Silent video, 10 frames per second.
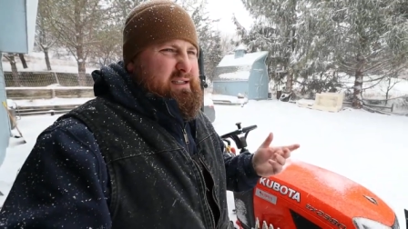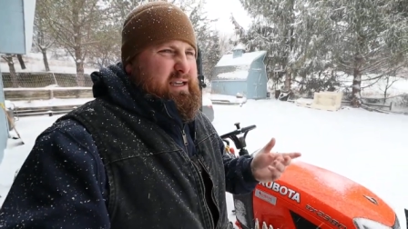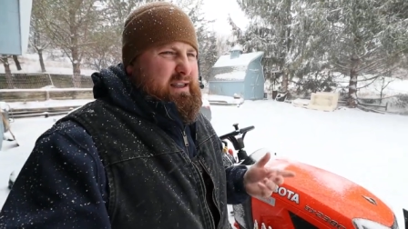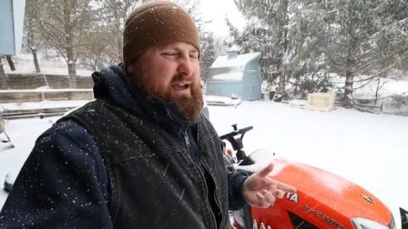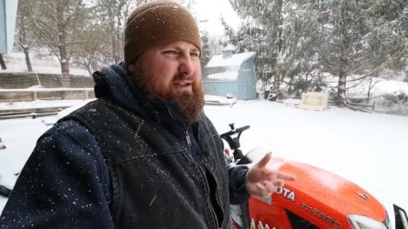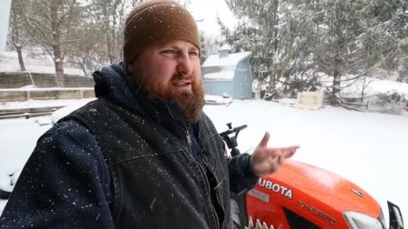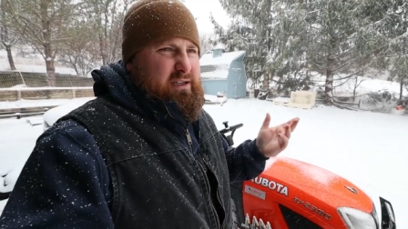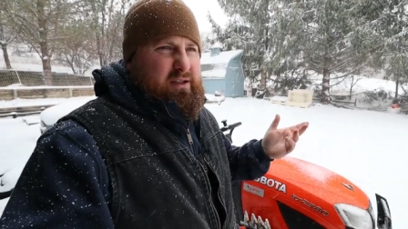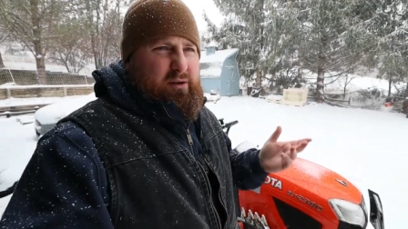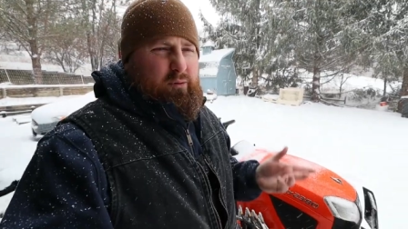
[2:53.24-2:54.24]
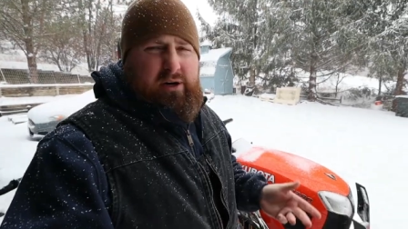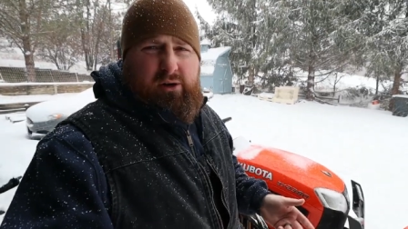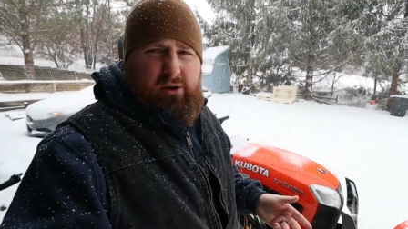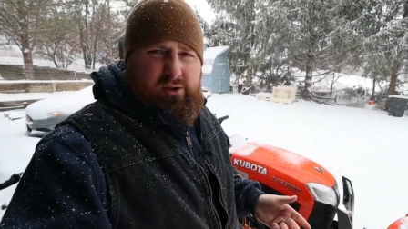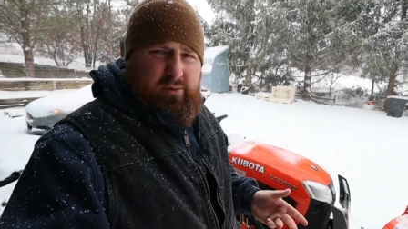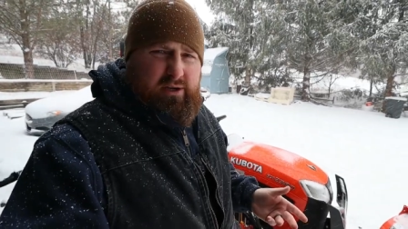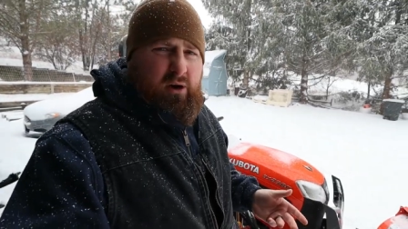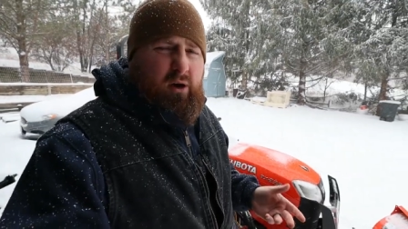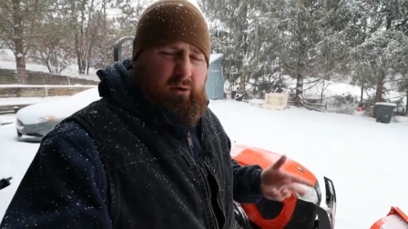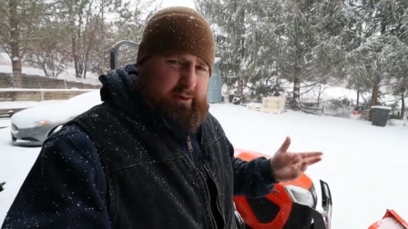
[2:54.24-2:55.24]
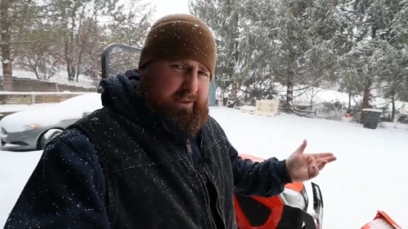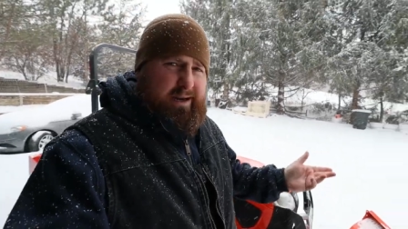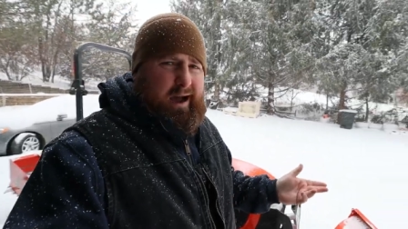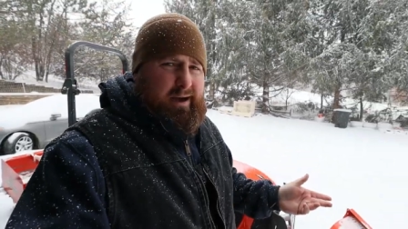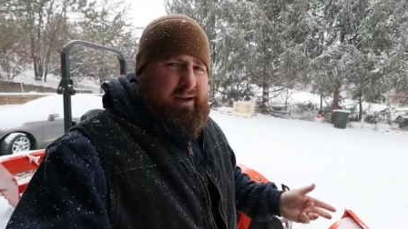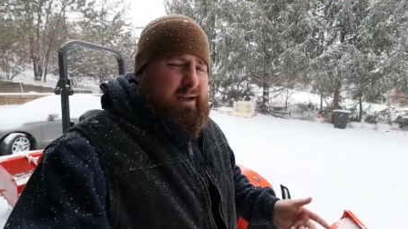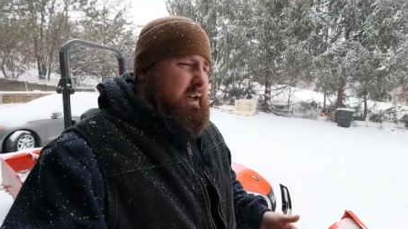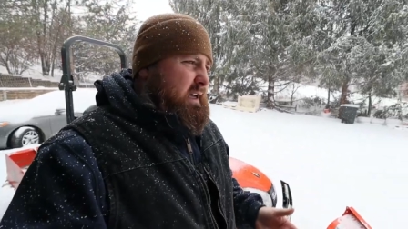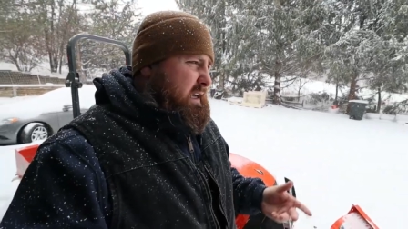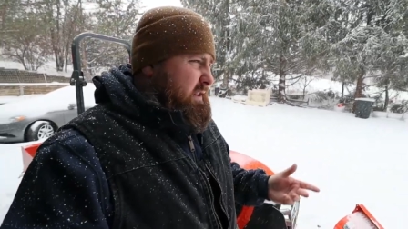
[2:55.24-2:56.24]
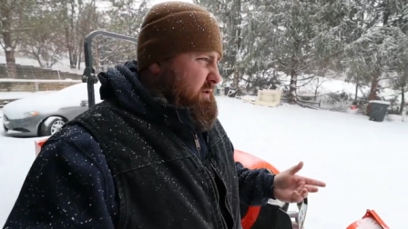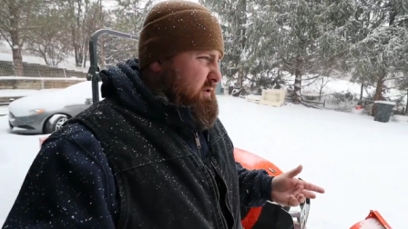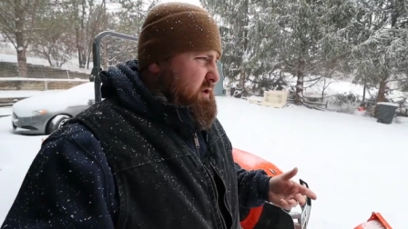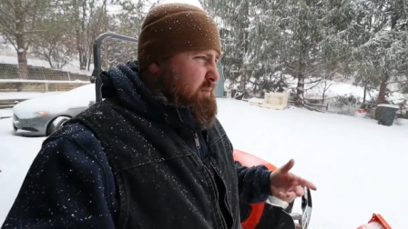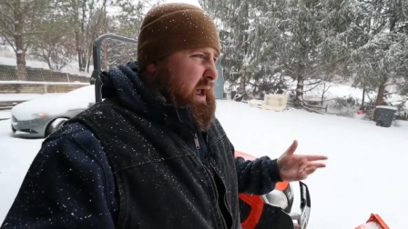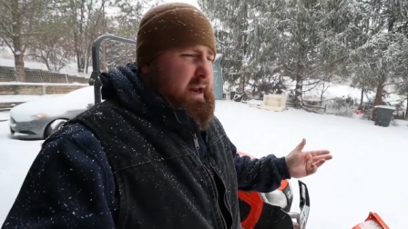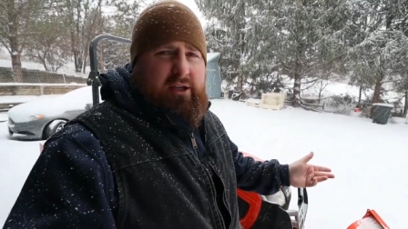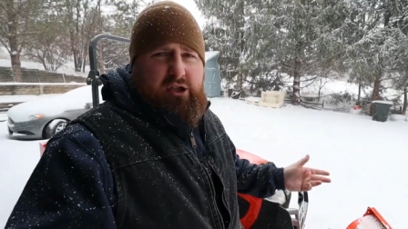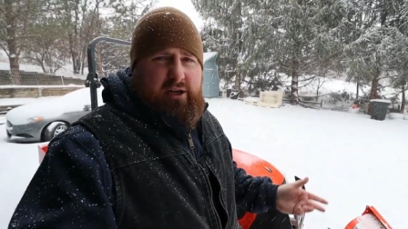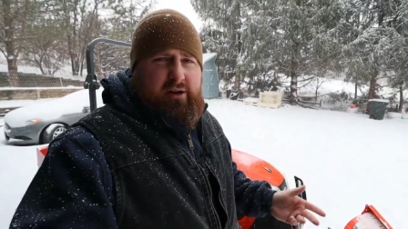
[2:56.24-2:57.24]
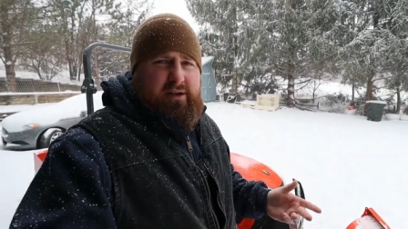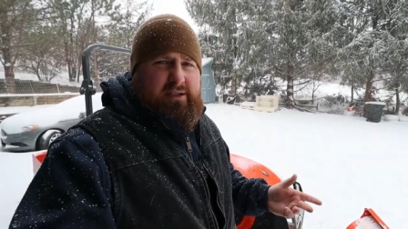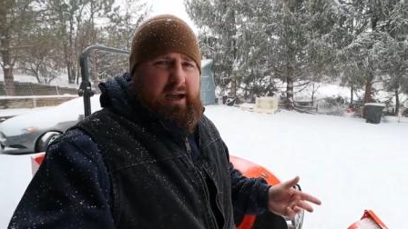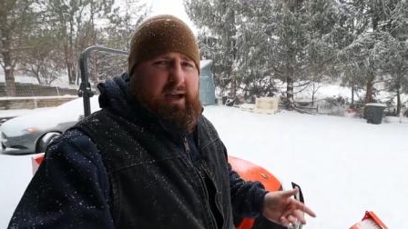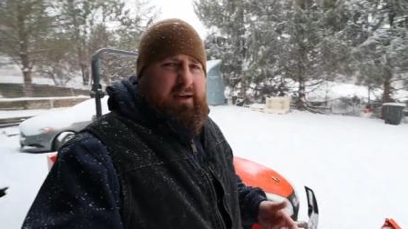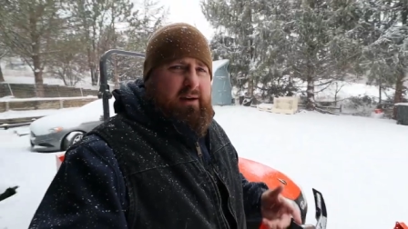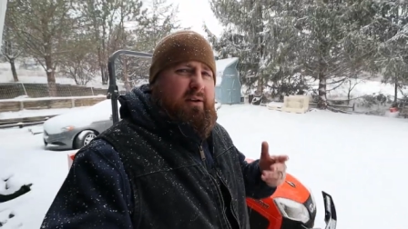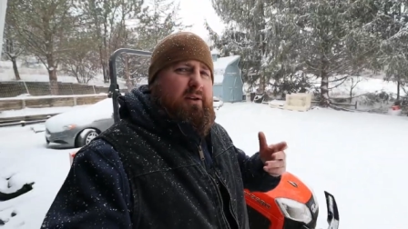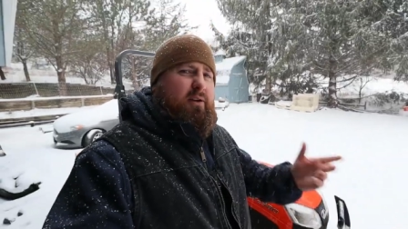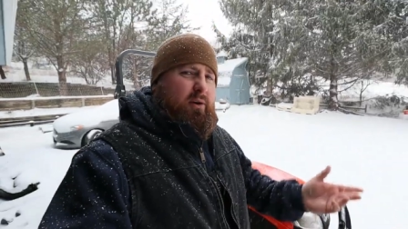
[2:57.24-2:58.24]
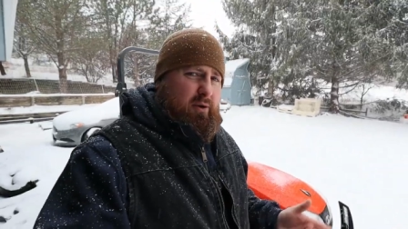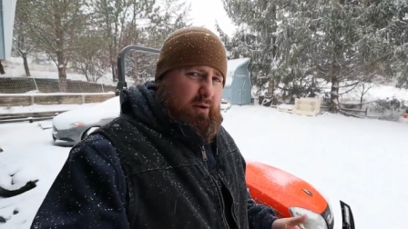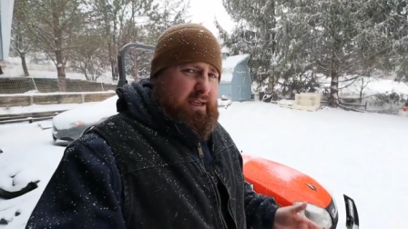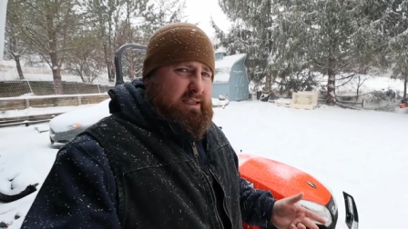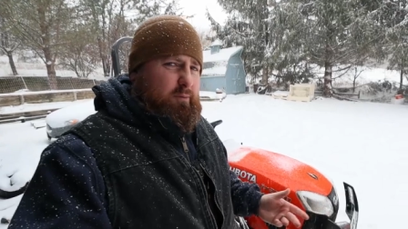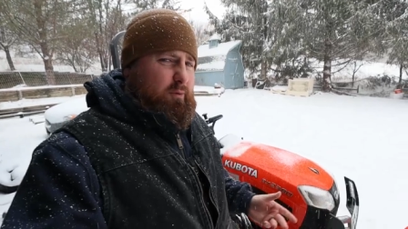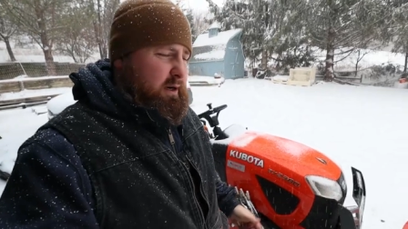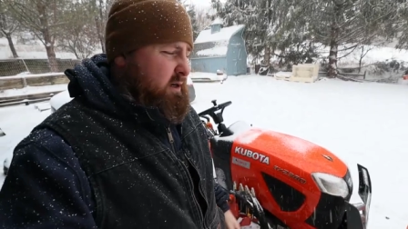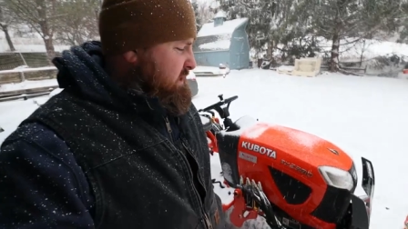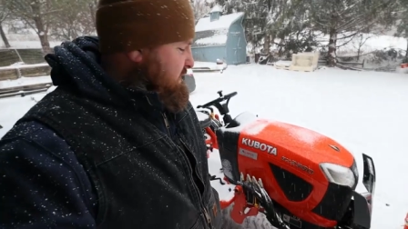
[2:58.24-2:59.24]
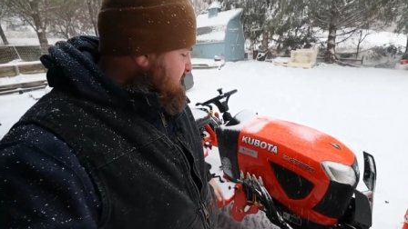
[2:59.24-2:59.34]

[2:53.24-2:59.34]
of say that, because either a recall is a recall or it's not. Either there's a bad engineering design or there isn't one.